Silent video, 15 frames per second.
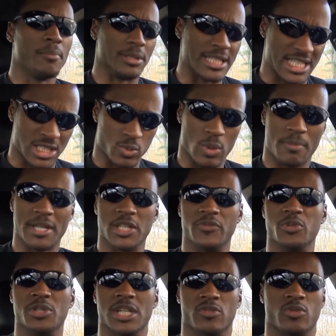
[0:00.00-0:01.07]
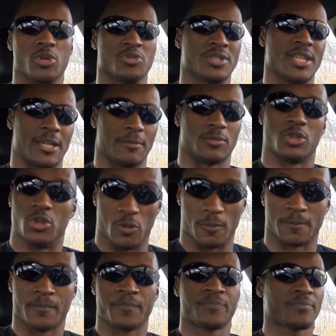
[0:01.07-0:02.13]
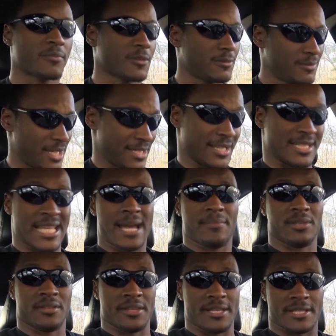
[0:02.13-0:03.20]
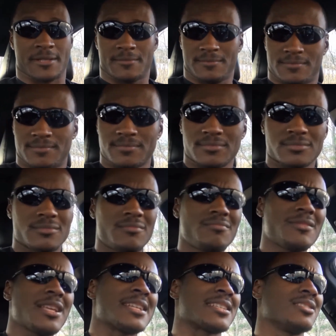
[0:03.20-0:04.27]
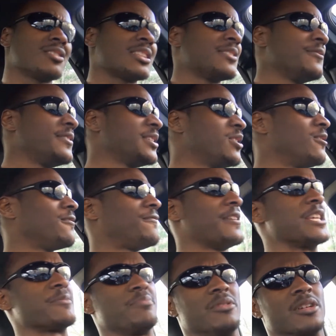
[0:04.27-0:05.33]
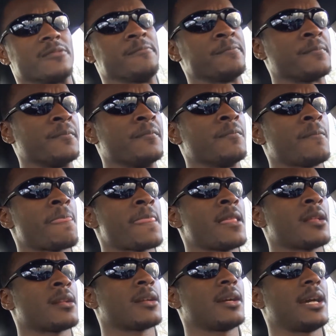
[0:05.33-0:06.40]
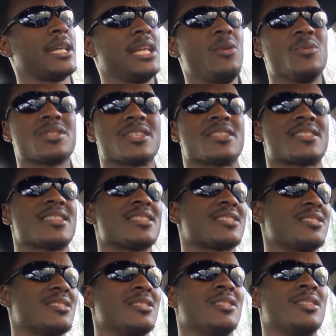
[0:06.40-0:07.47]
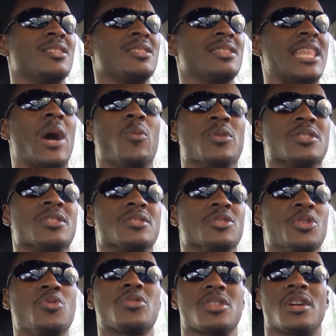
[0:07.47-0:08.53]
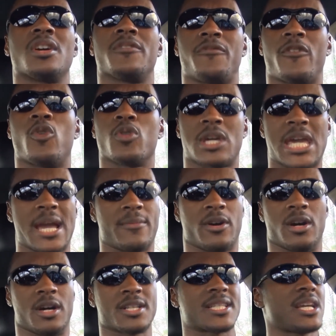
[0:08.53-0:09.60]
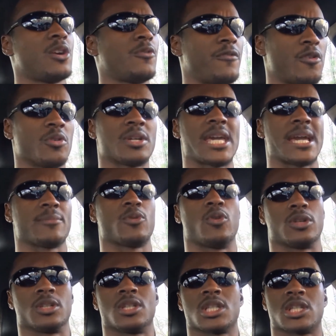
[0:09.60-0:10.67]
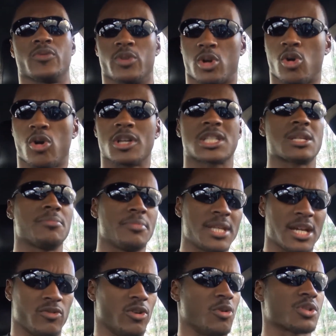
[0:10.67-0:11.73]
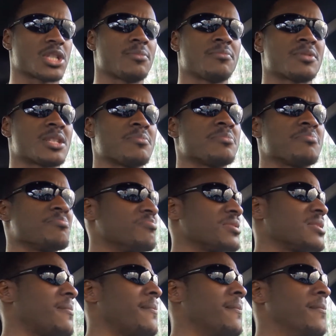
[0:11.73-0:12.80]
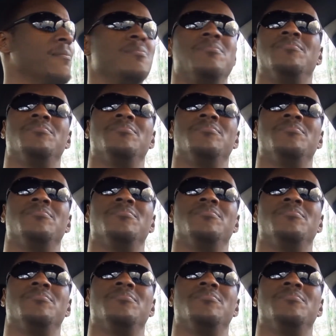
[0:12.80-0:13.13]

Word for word: But this is what many of you Negroes did do. An example of this is I looked at a video on Facebook, and there was a sister that was using her phone cam, uh, her cell phone camcorder to record some Negro, some some some.